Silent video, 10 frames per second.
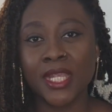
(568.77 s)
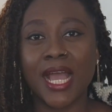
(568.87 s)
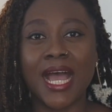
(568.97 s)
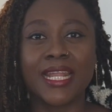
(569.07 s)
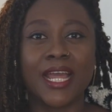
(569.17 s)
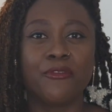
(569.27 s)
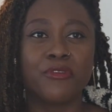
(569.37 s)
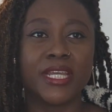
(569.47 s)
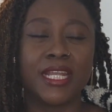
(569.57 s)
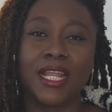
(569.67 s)
And I
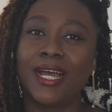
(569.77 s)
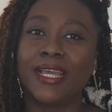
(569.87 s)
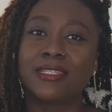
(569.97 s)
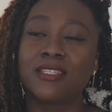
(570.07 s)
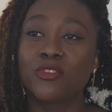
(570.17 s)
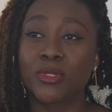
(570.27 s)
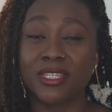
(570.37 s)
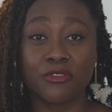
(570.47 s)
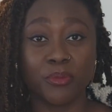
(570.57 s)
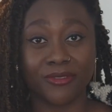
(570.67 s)
realized, this was
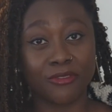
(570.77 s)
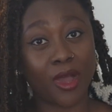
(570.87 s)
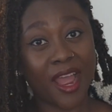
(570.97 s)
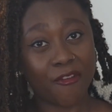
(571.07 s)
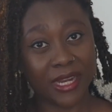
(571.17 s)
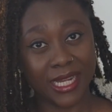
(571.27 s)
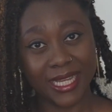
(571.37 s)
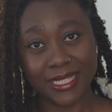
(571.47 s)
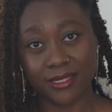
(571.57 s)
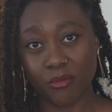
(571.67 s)
even before I
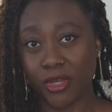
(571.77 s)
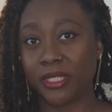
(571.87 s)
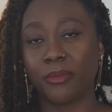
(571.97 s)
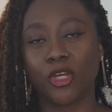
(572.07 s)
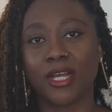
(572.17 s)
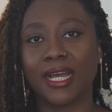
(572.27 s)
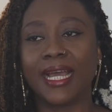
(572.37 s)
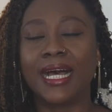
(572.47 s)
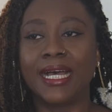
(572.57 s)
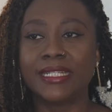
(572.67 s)
realized the money block
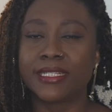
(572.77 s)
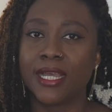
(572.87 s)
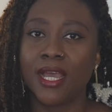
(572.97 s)
I had.